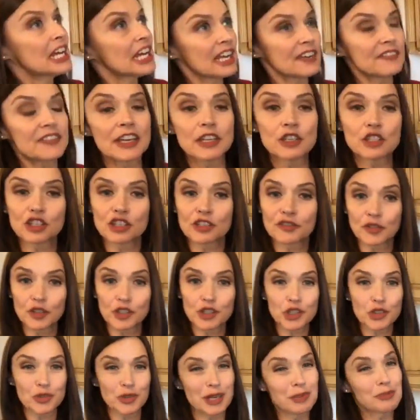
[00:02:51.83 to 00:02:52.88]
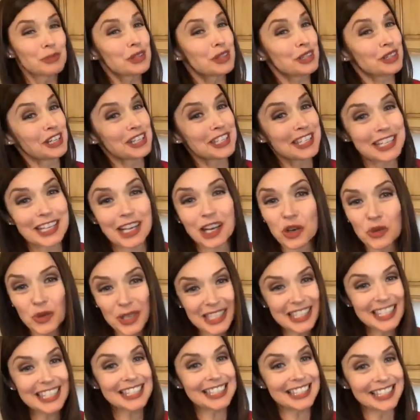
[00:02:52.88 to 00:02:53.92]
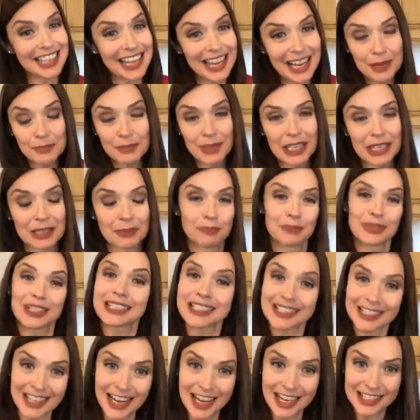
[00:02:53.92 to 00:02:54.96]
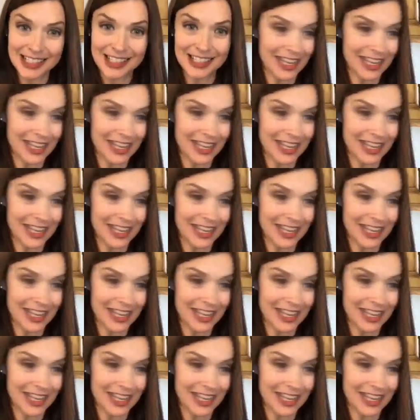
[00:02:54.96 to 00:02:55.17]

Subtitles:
if they use it for a scramble, they're going to say, oh, it's slimy. But it's not